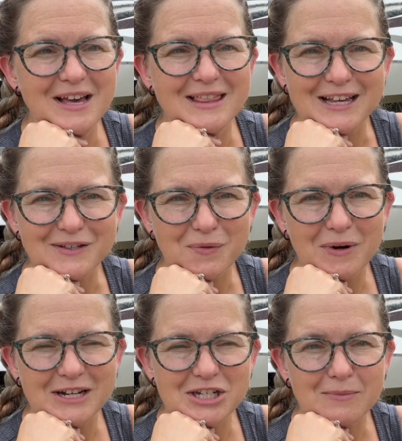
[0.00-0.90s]
Thanks for
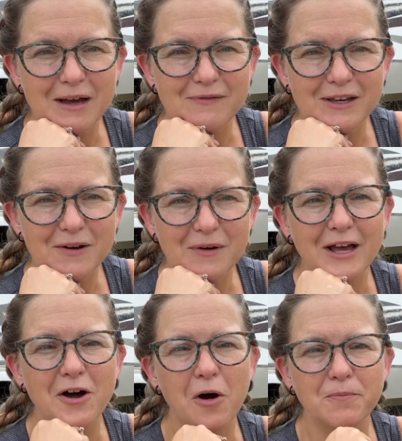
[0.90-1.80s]
watching my video and I
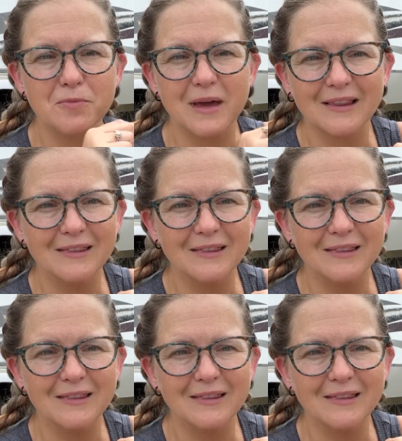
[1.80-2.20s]
hope you make